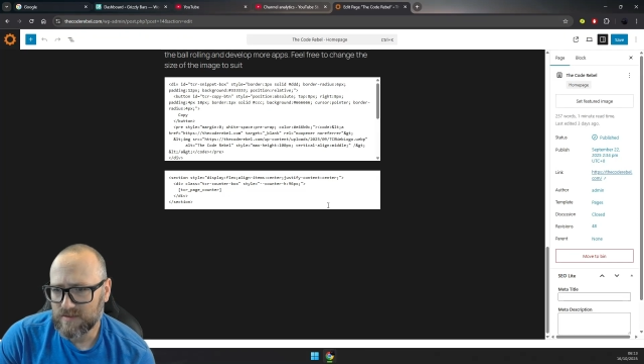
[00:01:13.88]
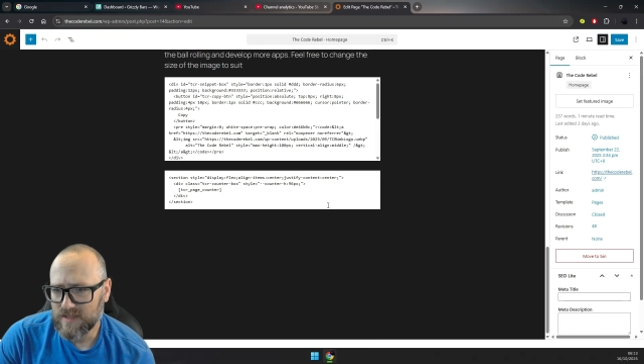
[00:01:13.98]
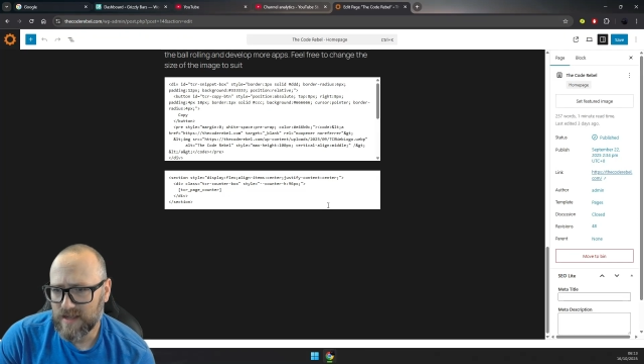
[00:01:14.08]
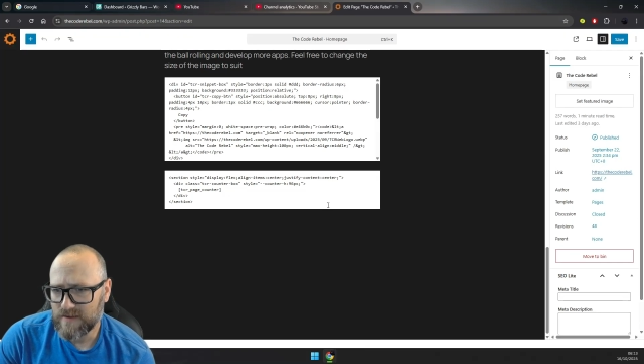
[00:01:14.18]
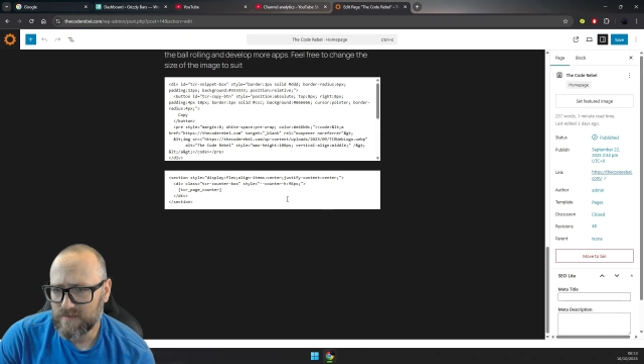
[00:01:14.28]

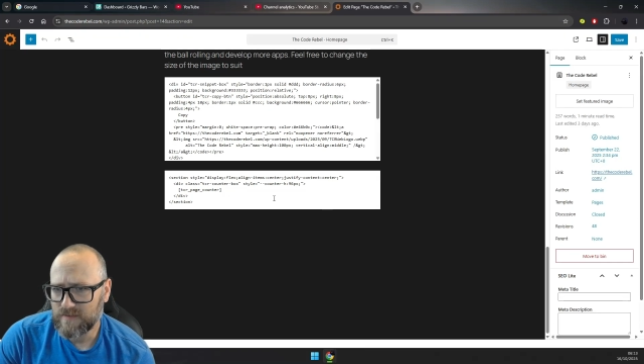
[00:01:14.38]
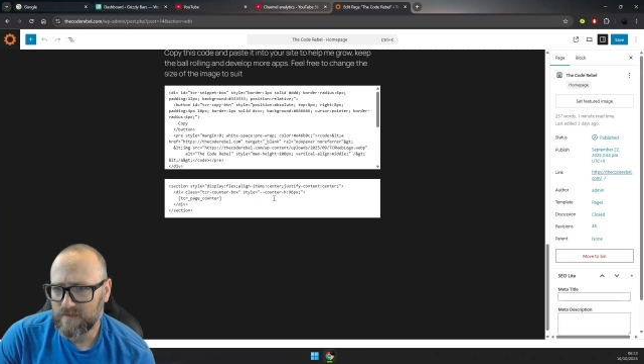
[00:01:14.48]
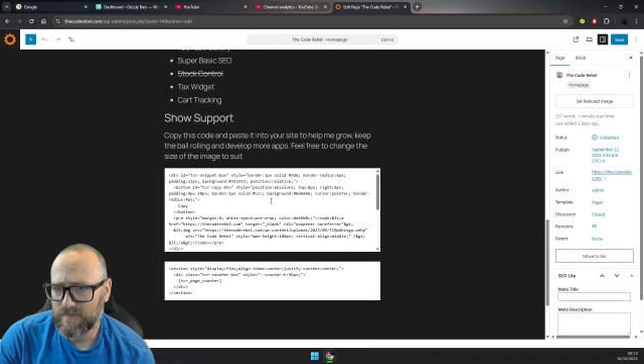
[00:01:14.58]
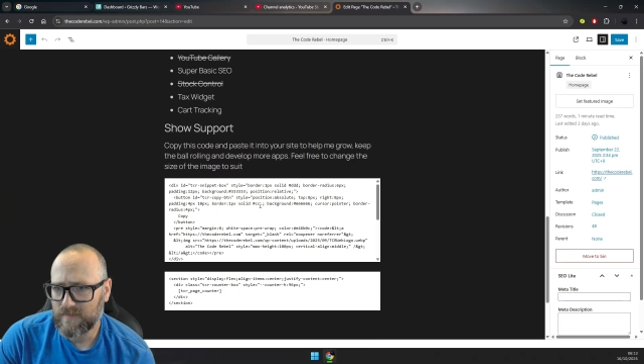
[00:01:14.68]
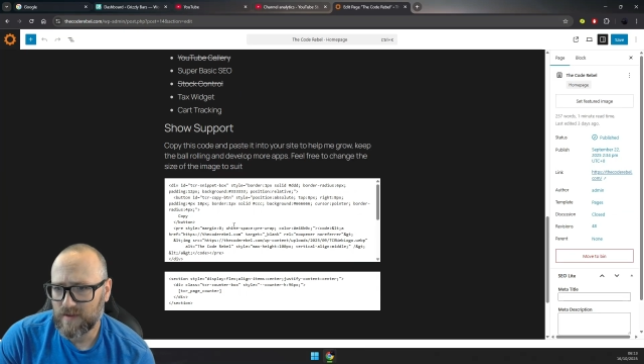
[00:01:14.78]
down,
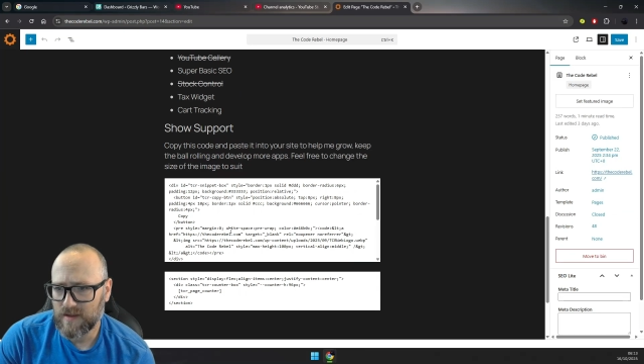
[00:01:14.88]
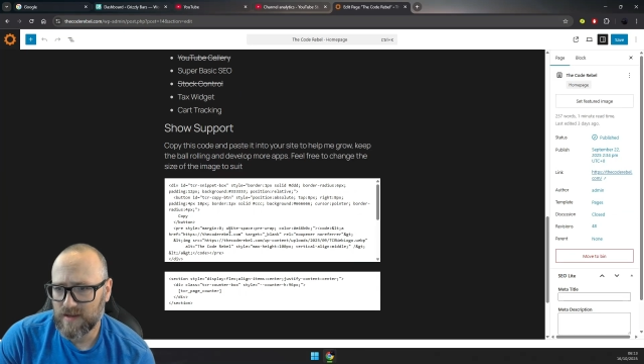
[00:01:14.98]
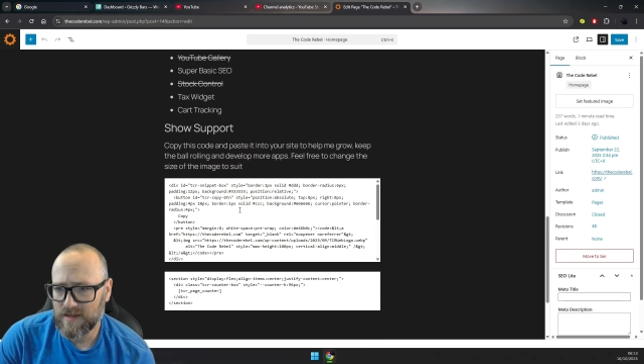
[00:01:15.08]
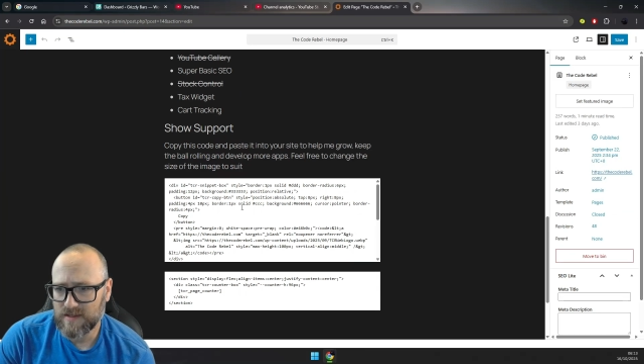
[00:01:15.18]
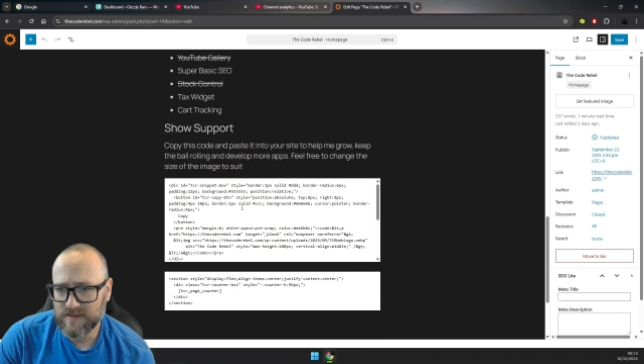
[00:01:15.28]

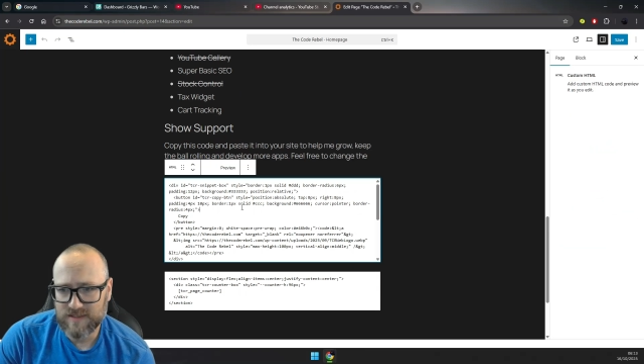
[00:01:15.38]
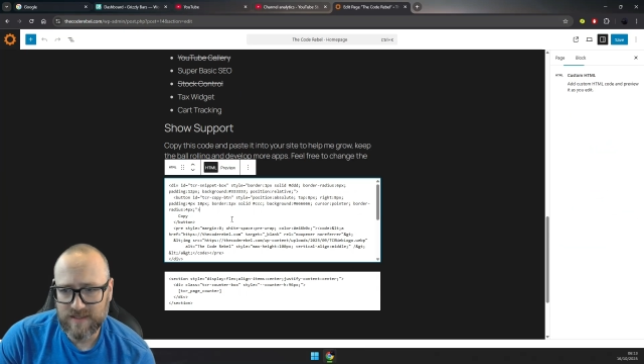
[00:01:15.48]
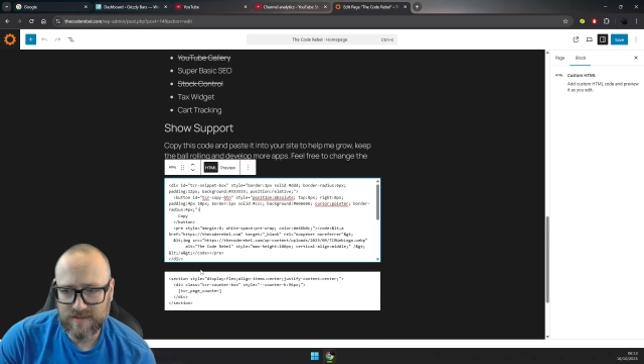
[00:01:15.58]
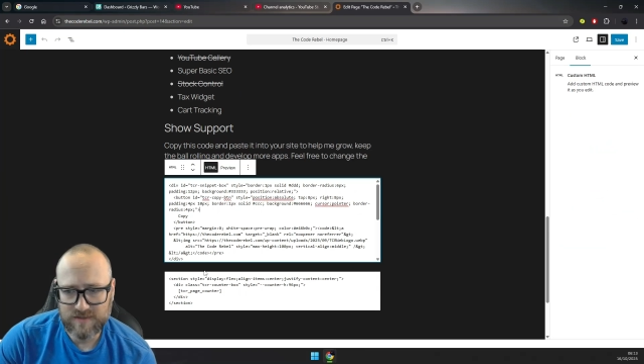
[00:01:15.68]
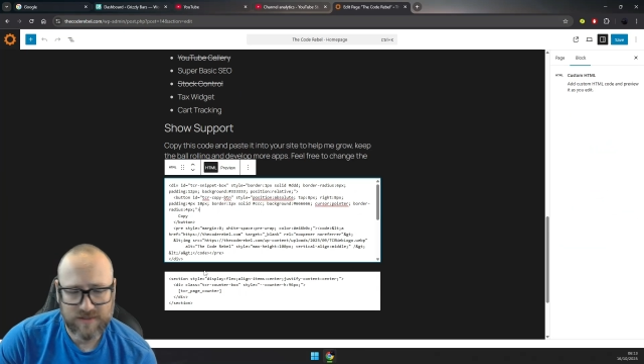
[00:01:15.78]
and you can
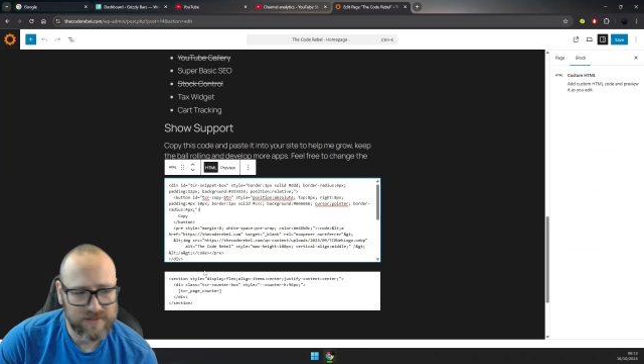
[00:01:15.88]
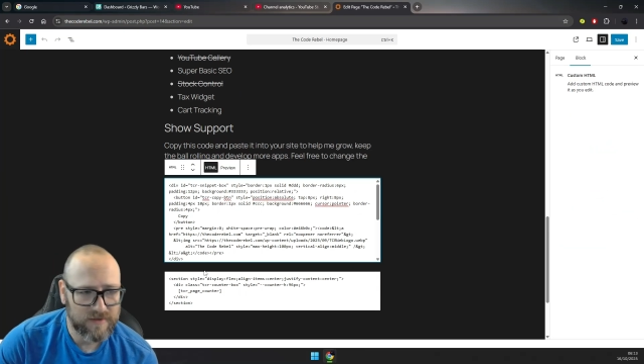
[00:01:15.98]
see there's just